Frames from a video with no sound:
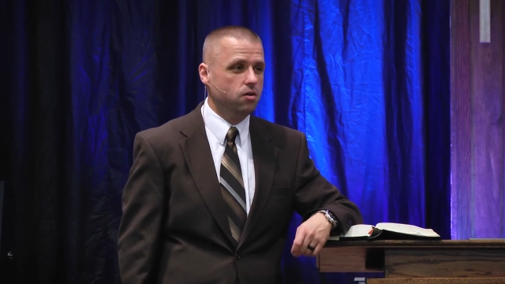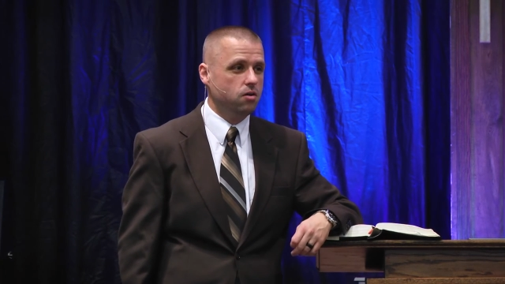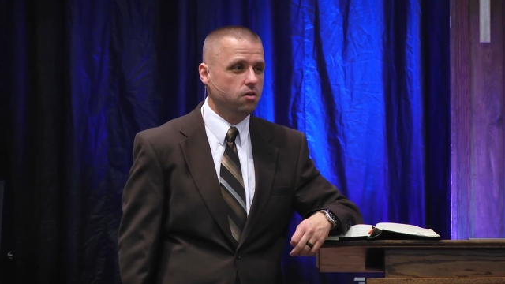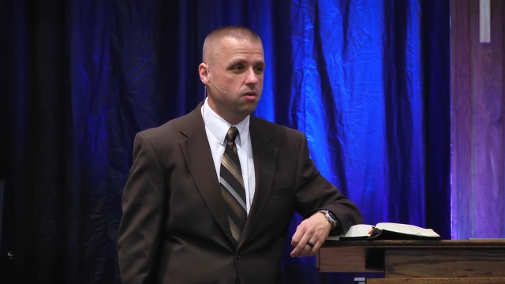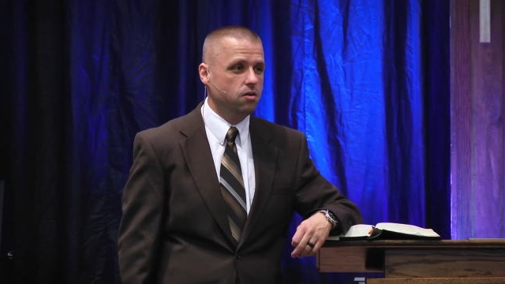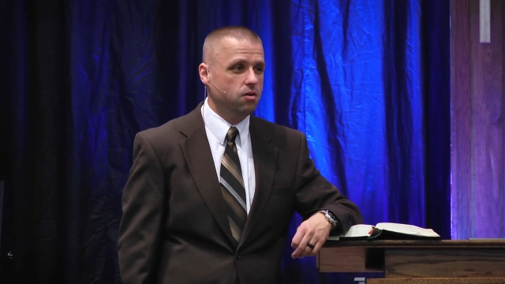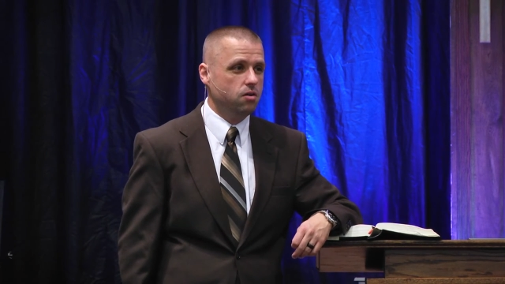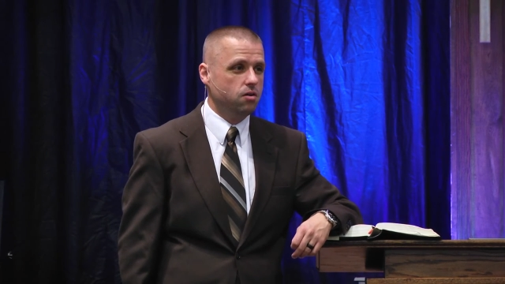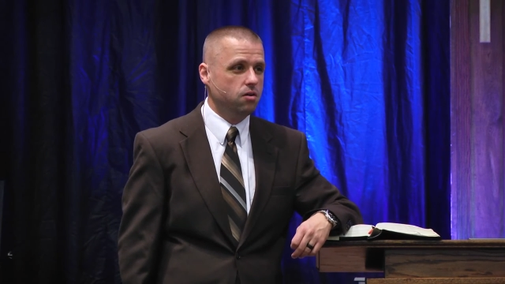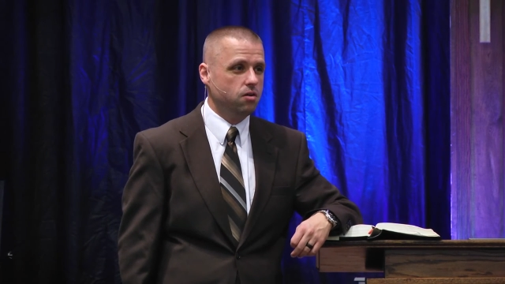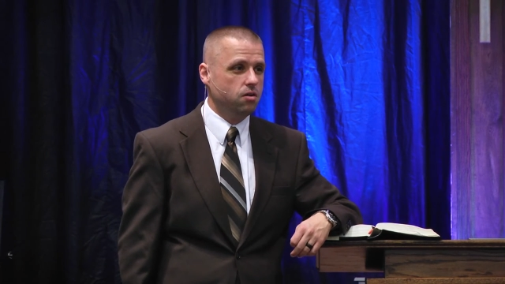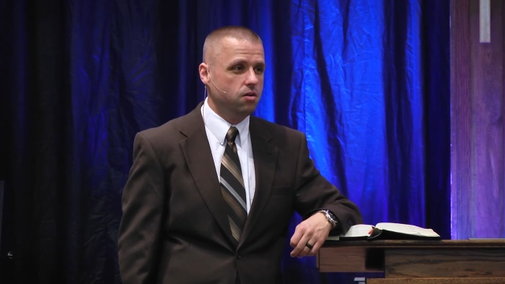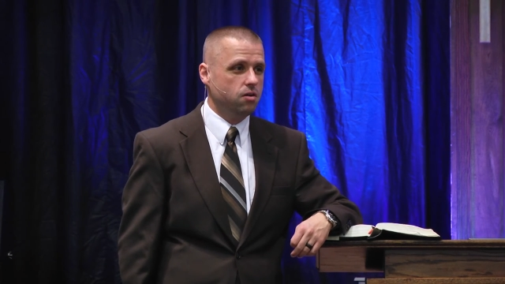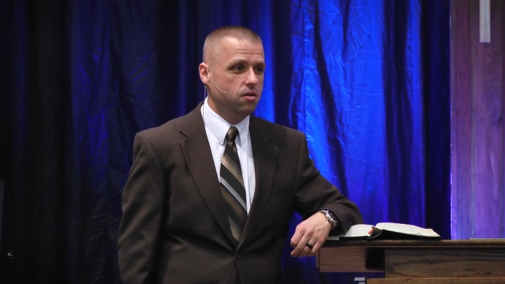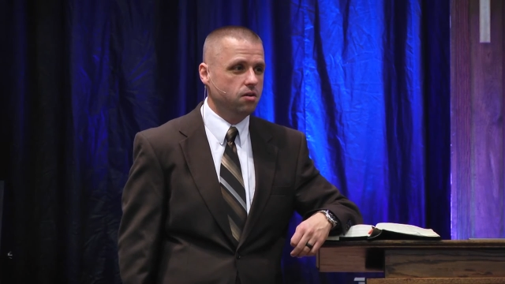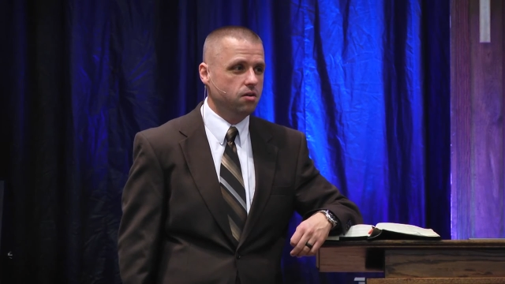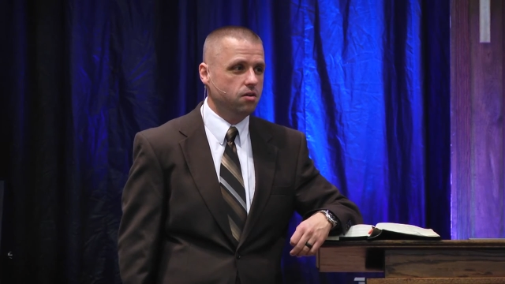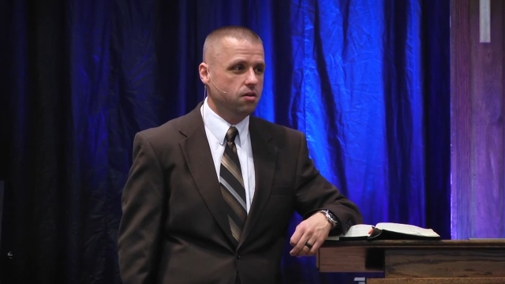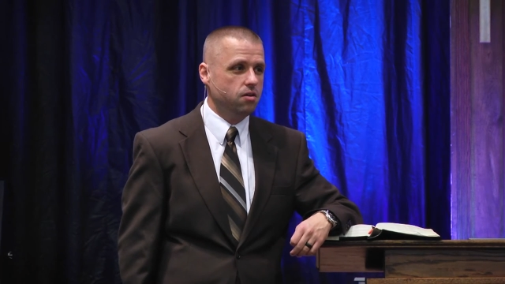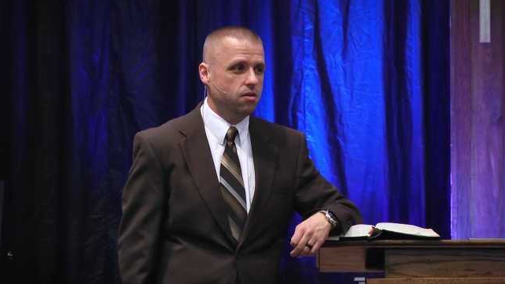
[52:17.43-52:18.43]

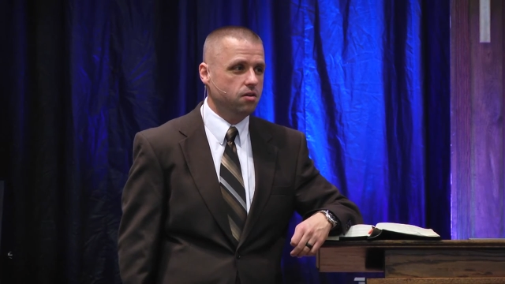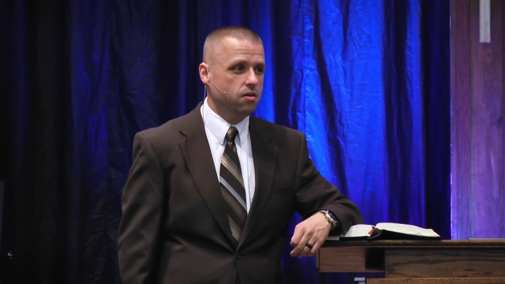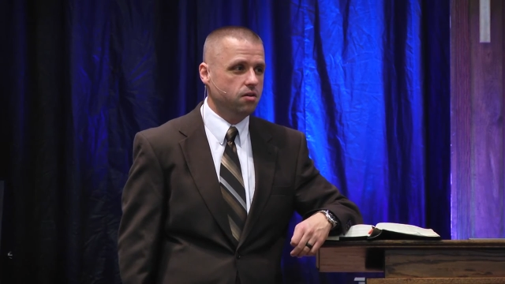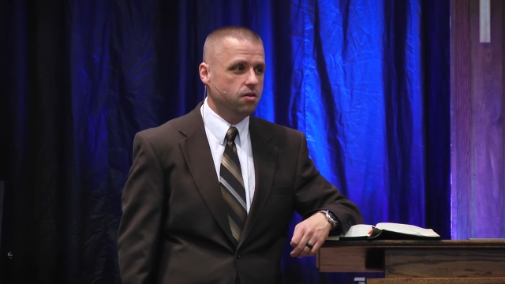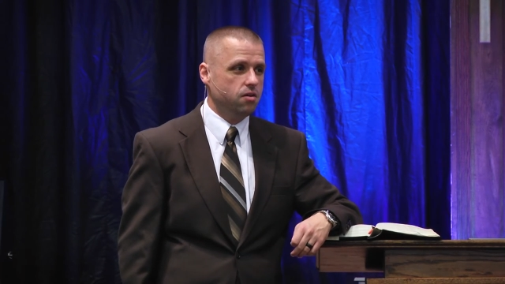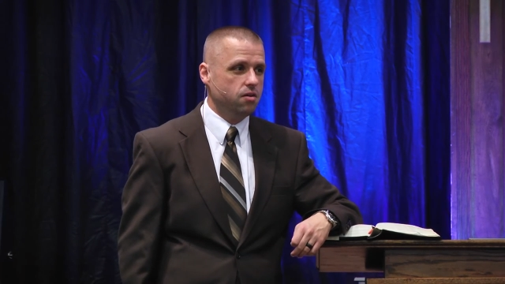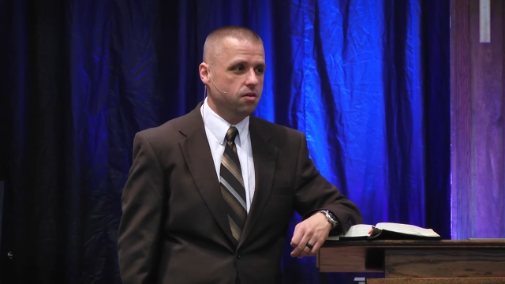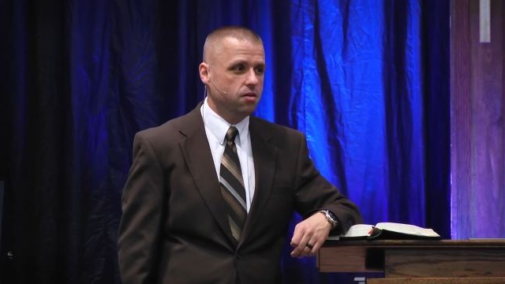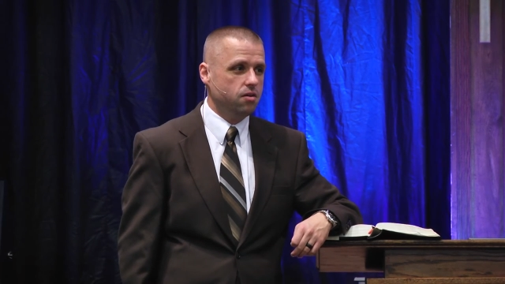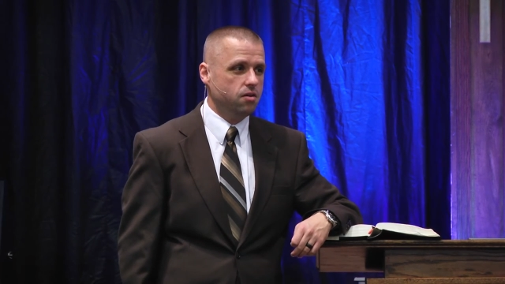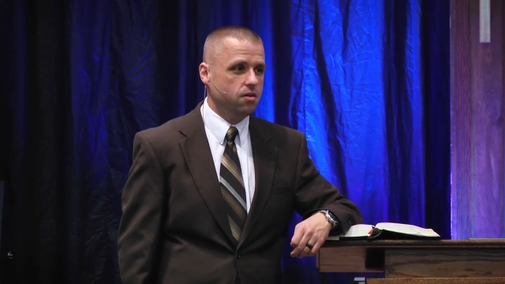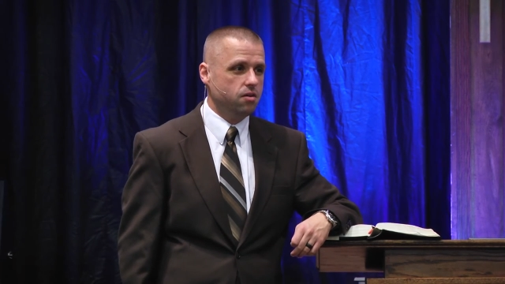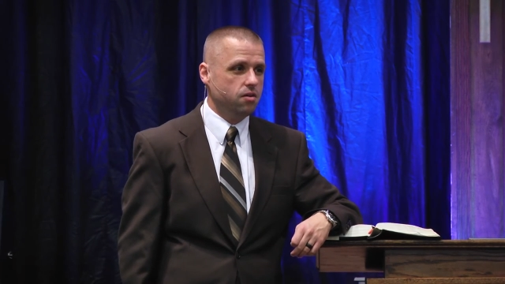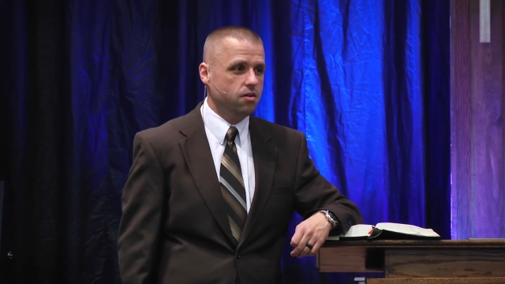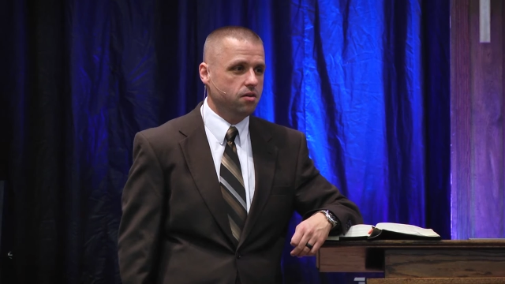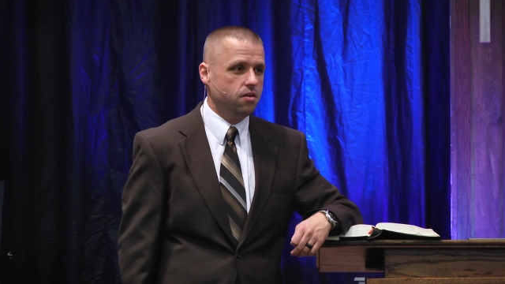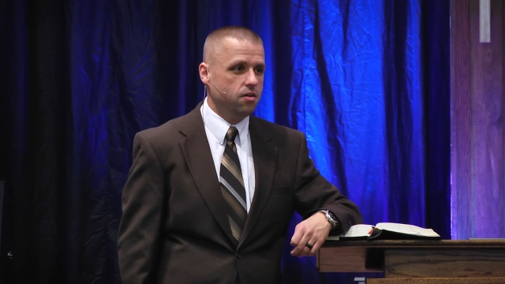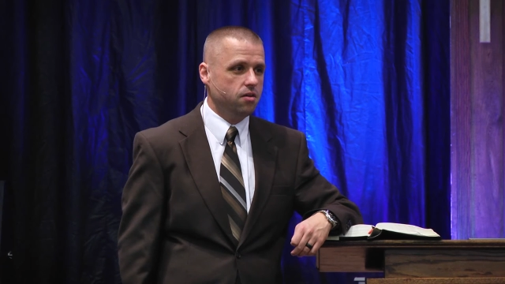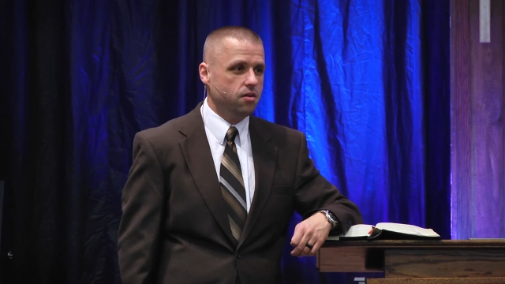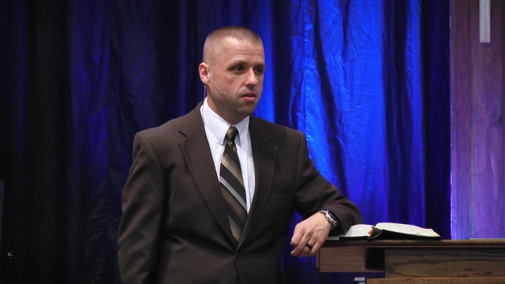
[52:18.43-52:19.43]

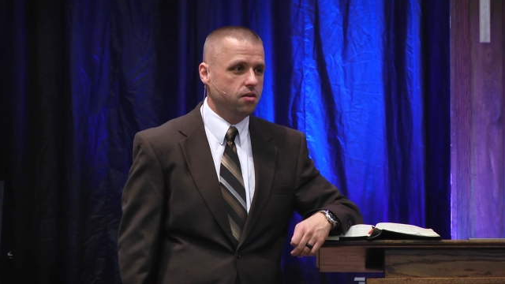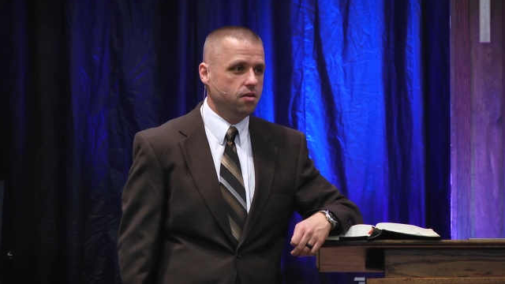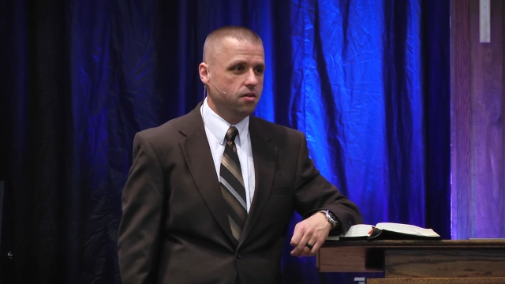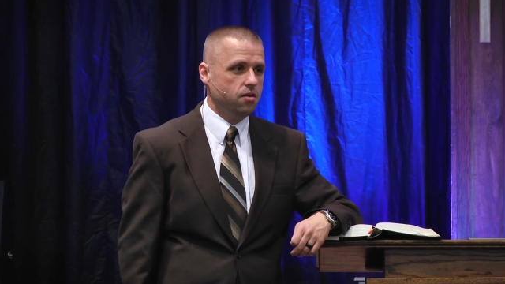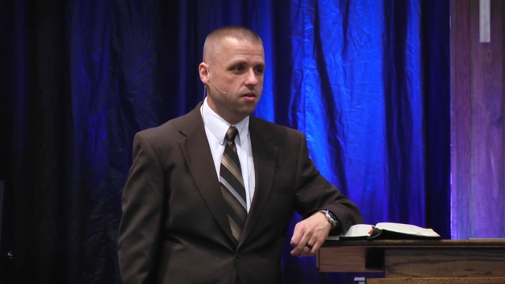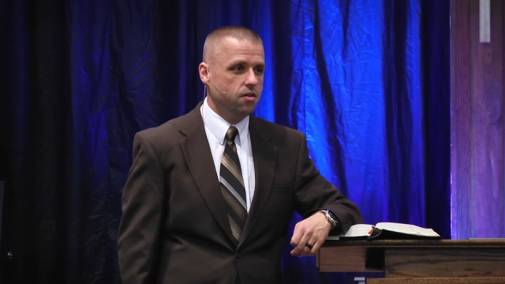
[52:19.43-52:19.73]
No one is speaking in this clip.